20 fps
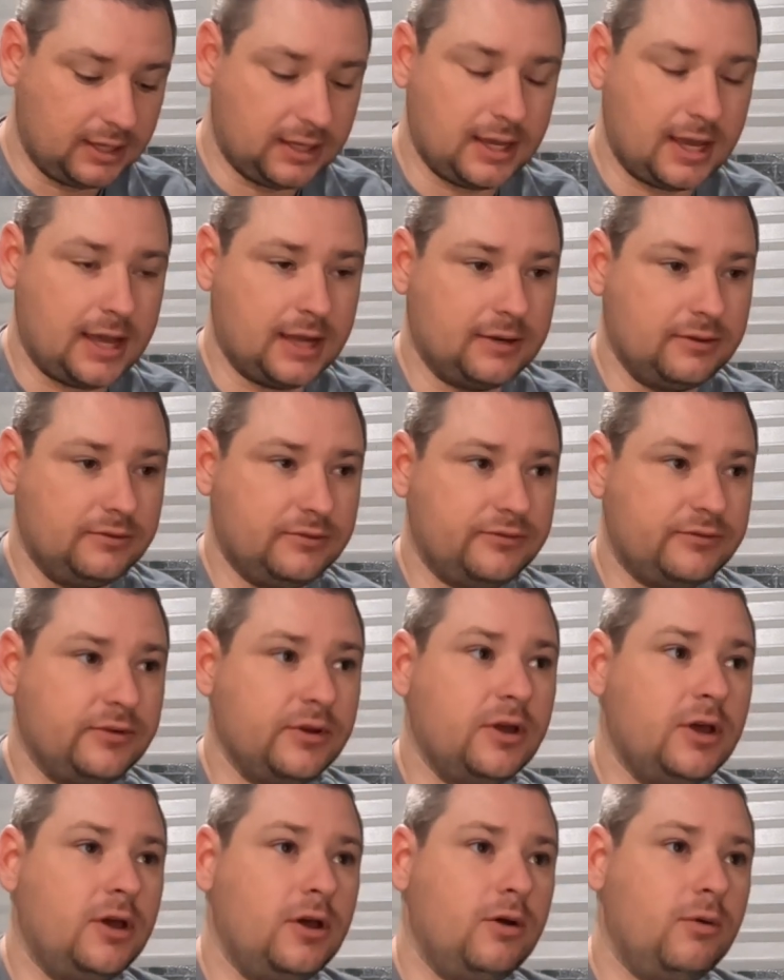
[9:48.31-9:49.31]
kind of
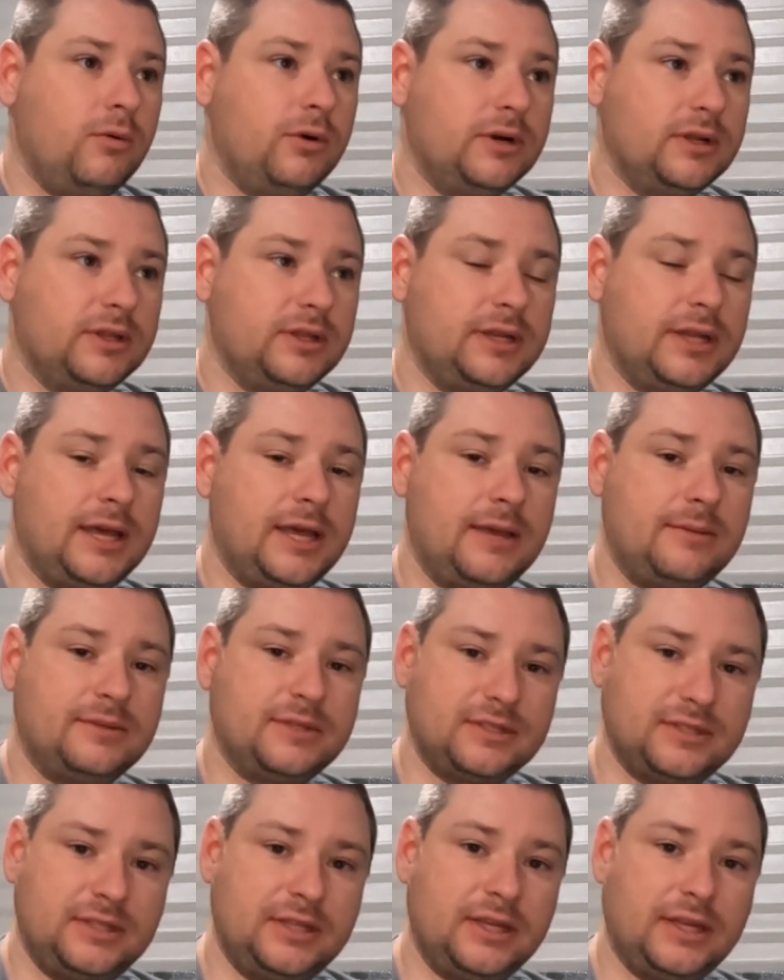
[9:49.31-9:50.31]
one of the
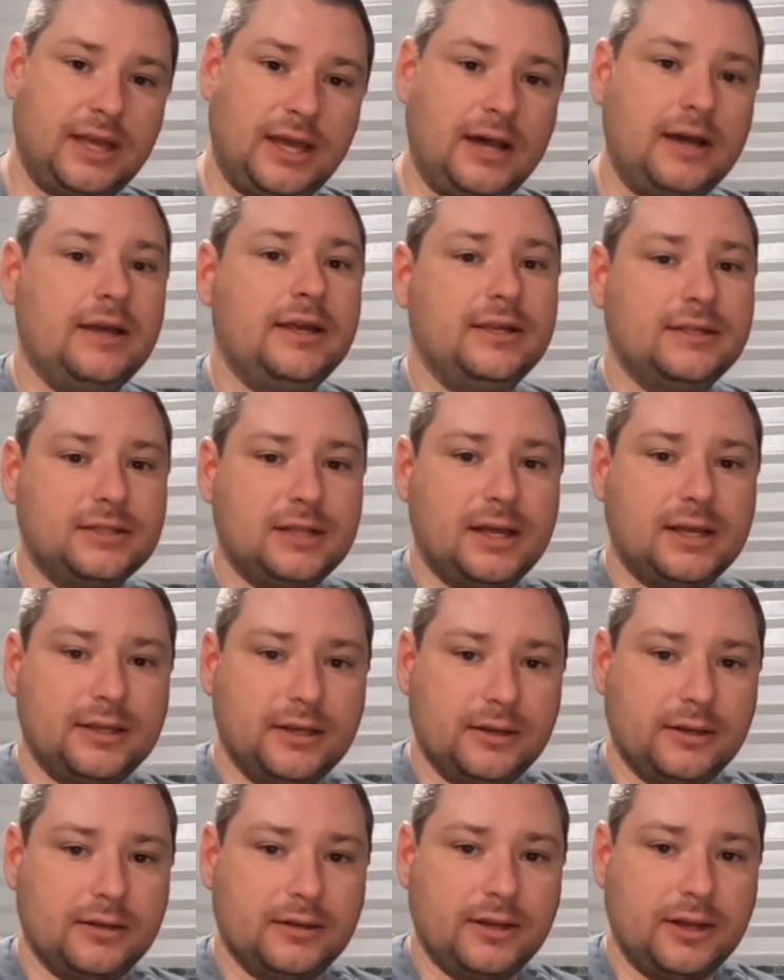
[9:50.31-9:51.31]
names that stick out as
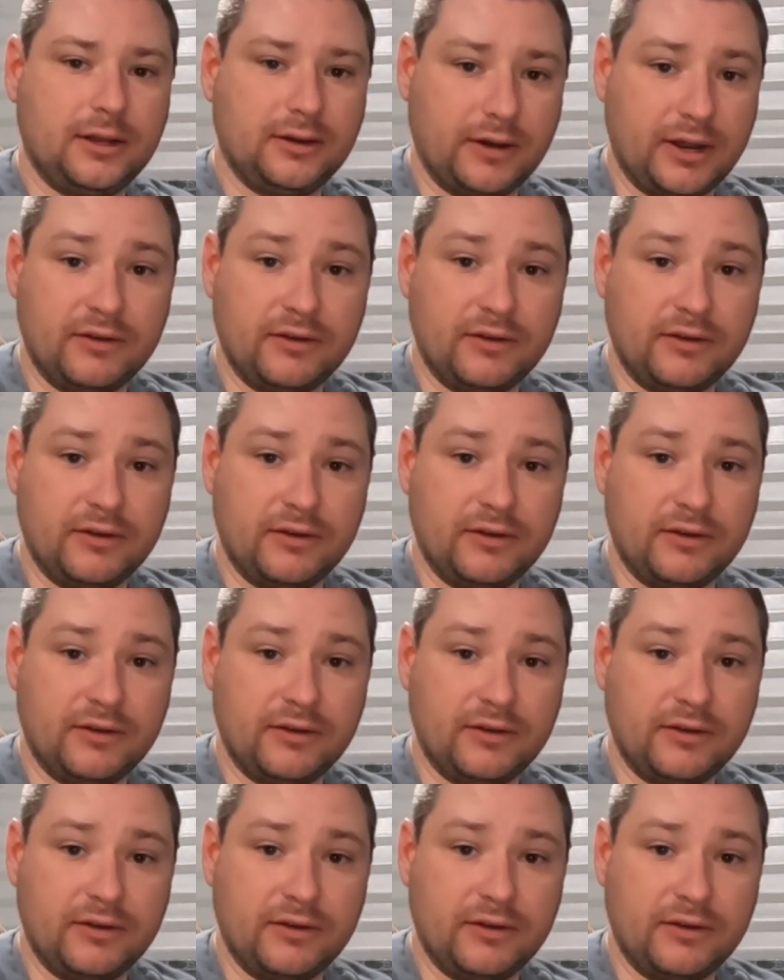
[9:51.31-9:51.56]
like a